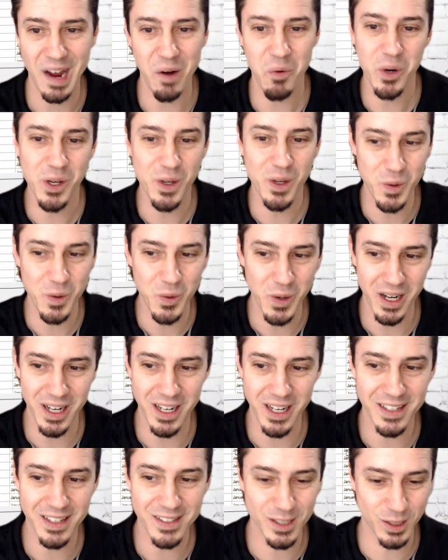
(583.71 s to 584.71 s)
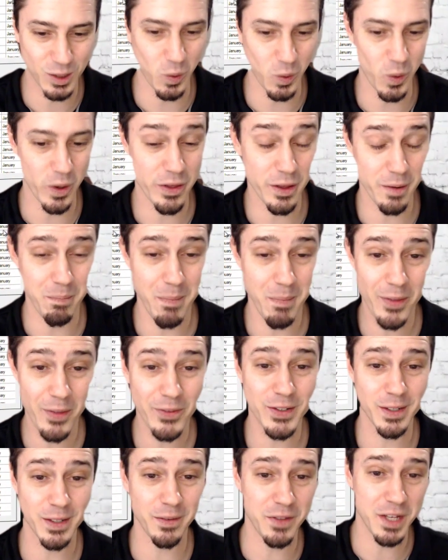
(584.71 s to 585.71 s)
And when you sort the
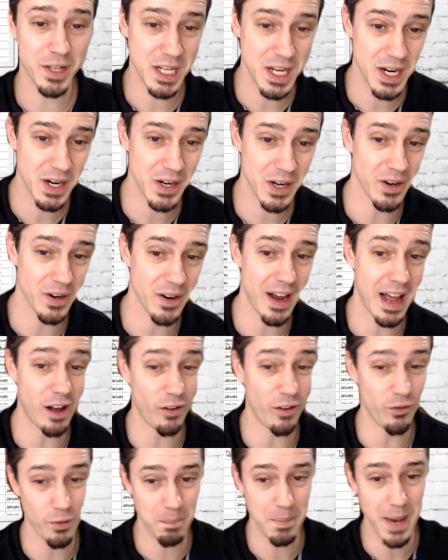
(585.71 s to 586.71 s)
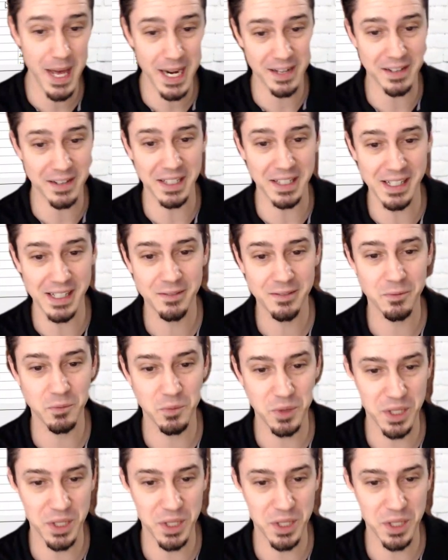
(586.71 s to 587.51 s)
months of the year alphabetically,